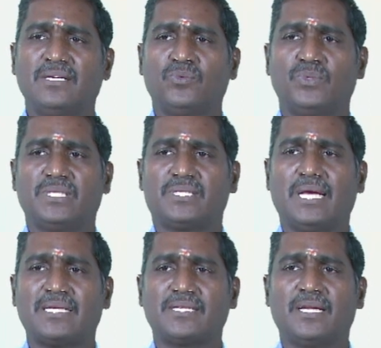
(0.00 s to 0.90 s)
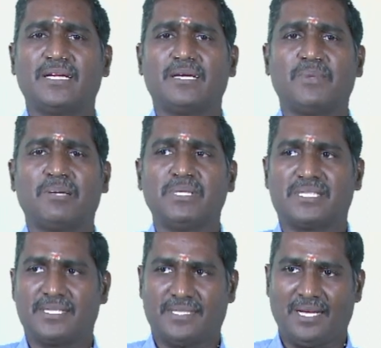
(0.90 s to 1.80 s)
which is national income and
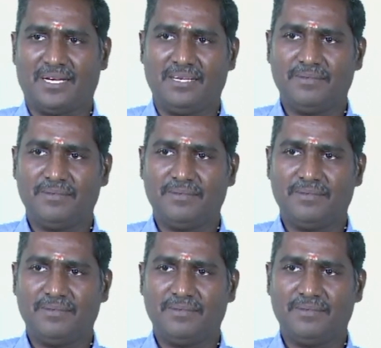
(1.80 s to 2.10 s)
business cycle.